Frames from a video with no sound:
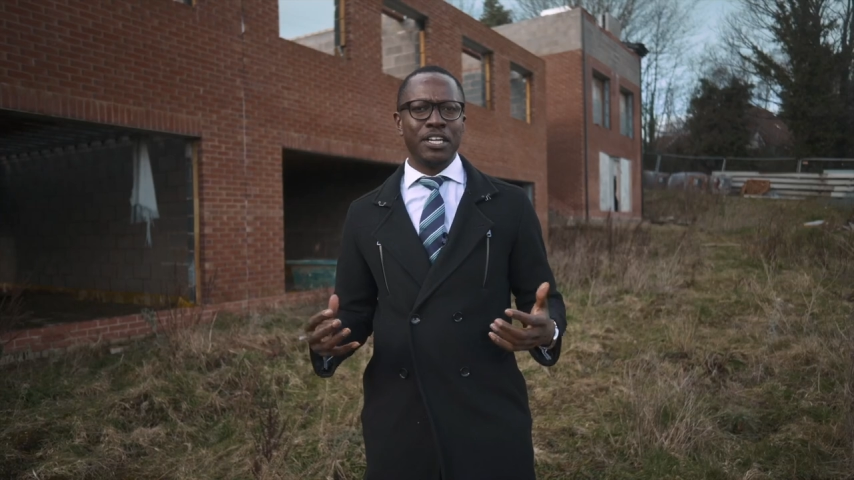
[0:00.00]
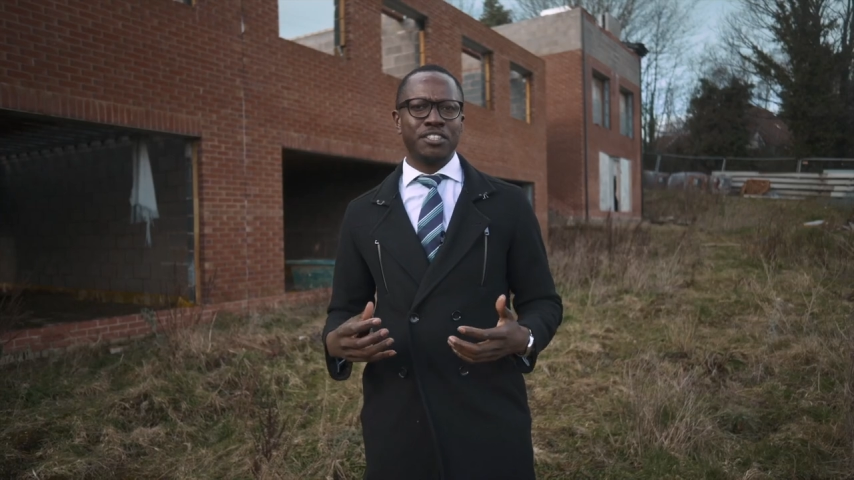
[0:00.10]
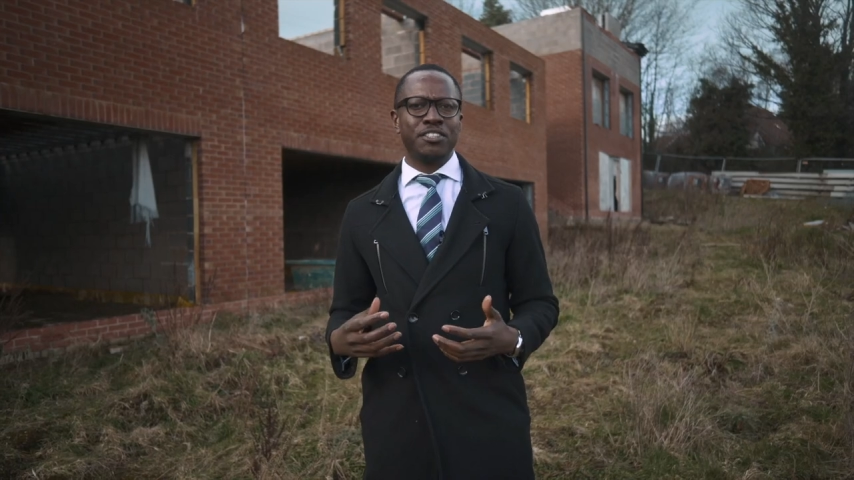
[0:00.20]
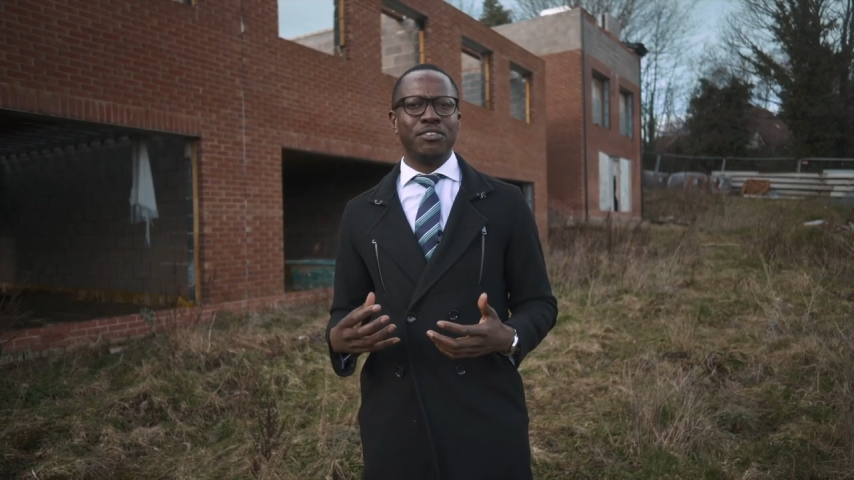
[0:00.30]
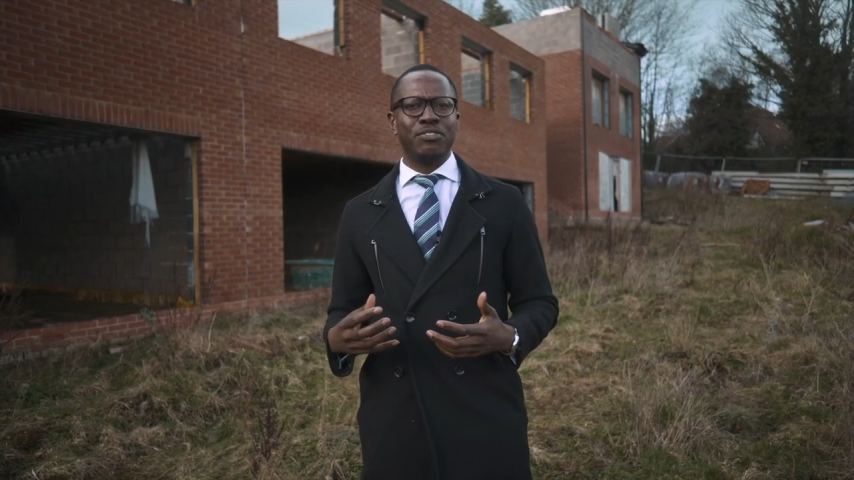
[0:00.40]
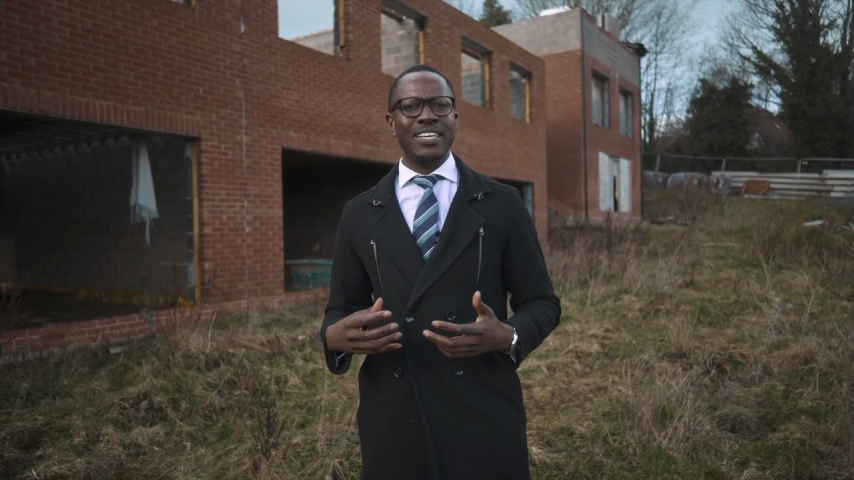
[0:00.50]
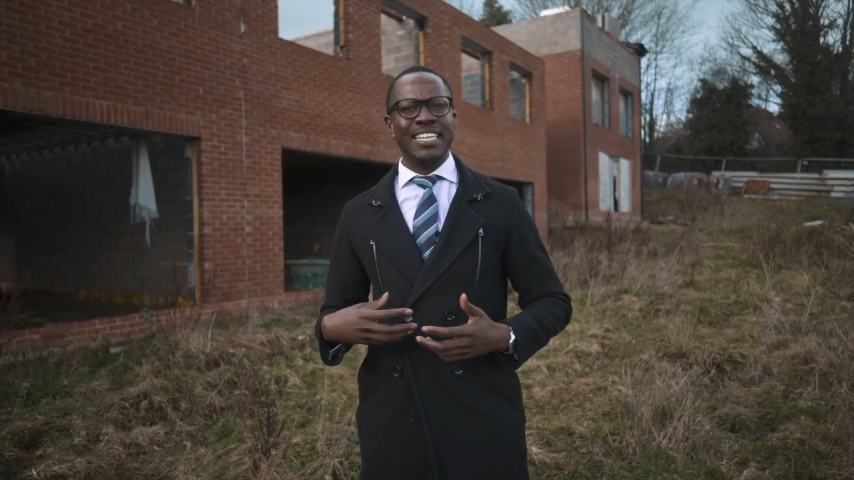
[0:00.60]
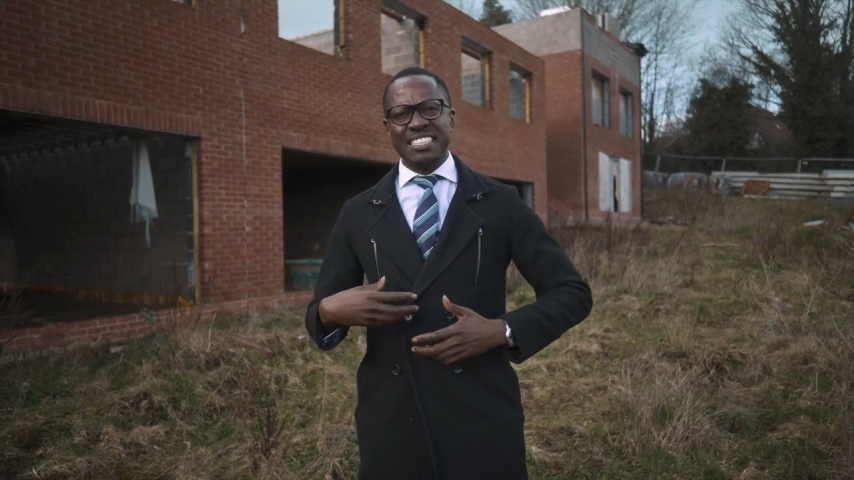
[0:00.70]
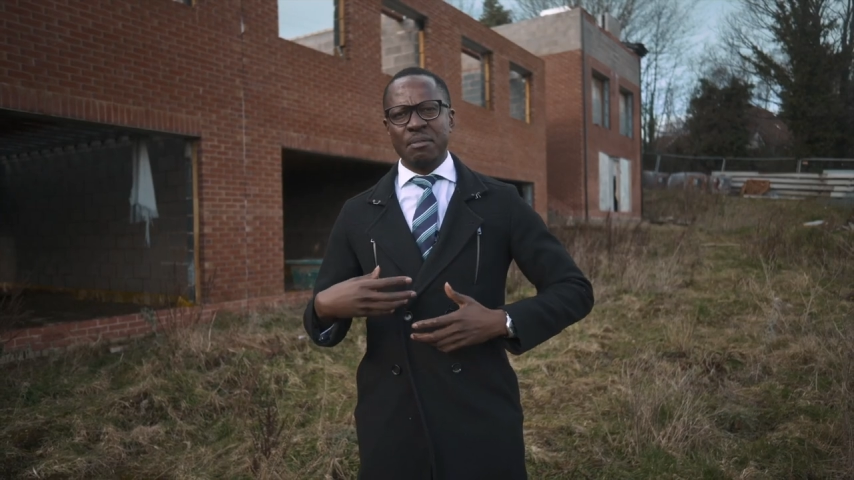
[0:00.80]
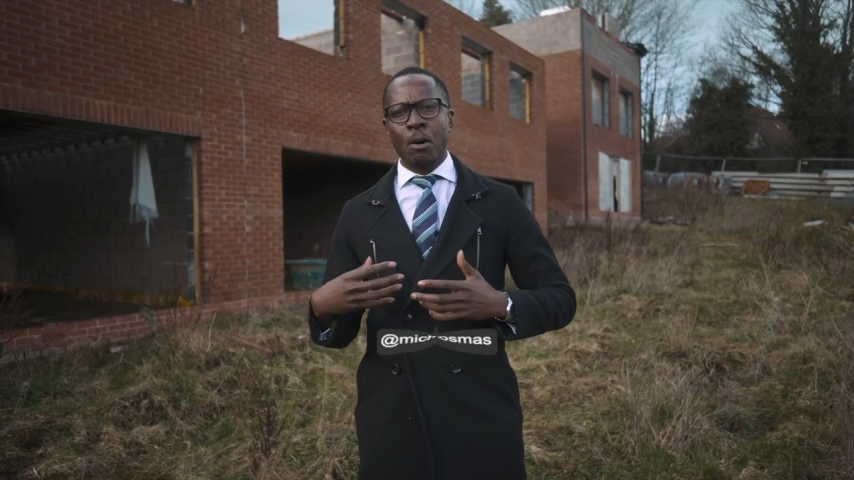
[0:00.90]
So
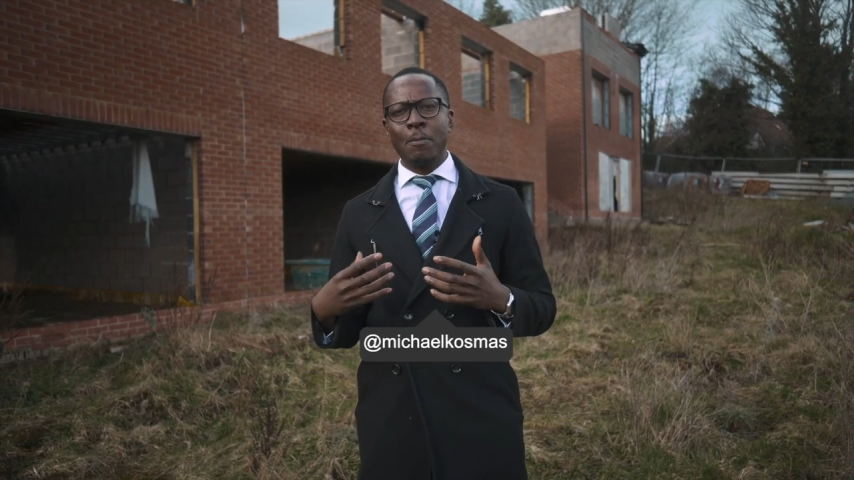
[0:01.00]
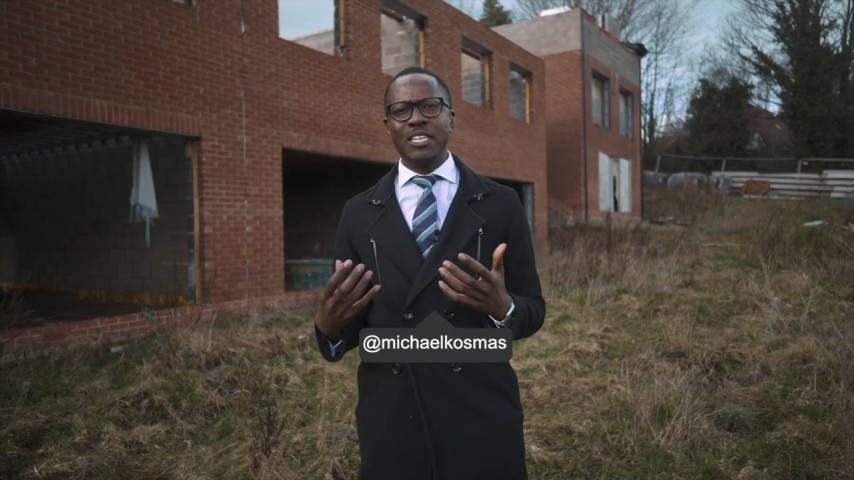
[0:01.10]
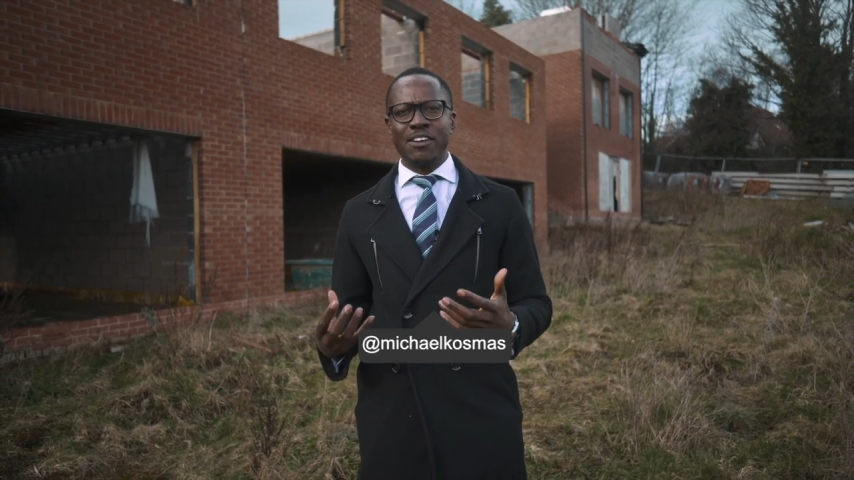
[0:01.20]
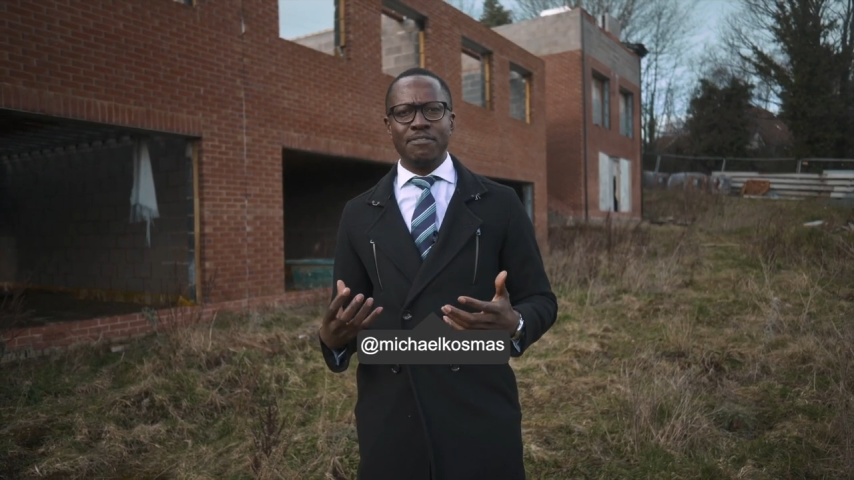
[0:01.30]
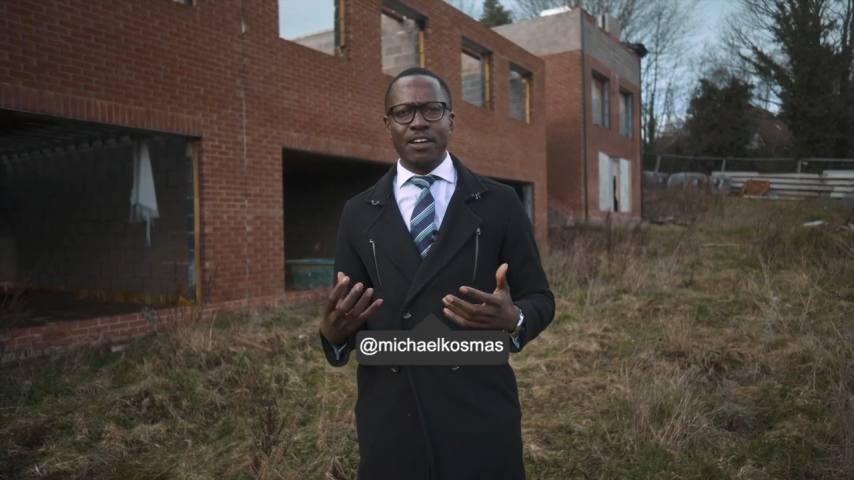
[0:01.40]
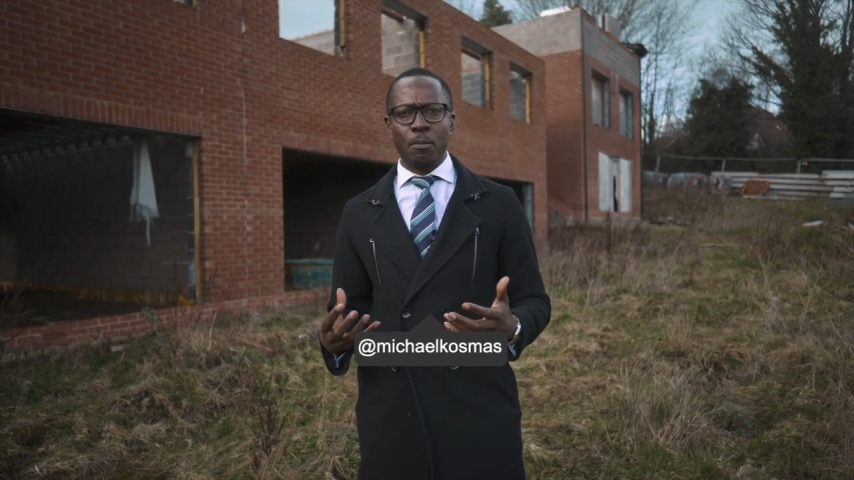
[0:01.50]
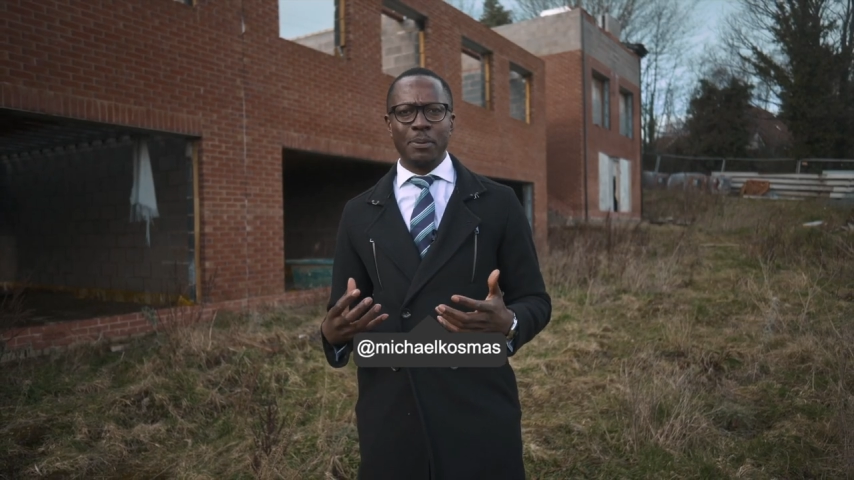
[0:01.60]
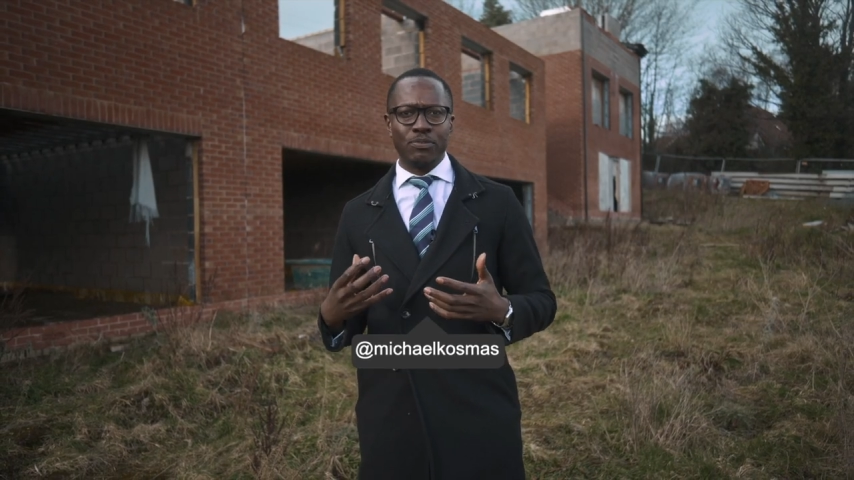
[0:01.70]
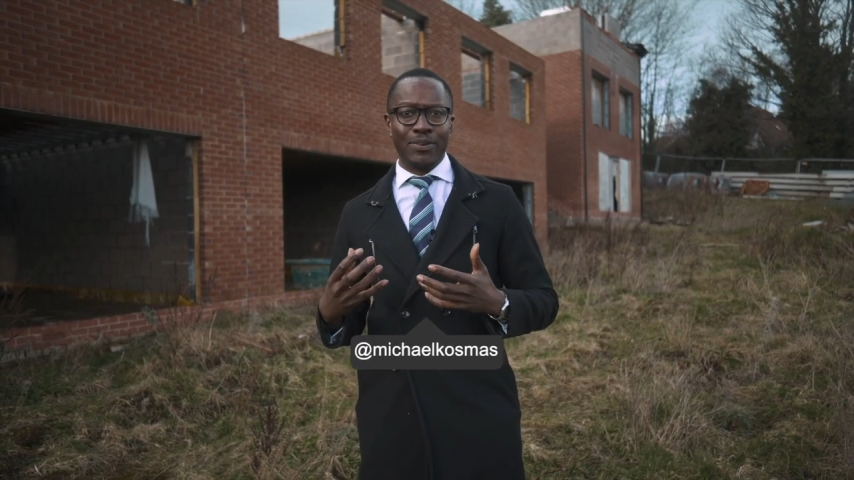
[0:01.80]
really it's about developing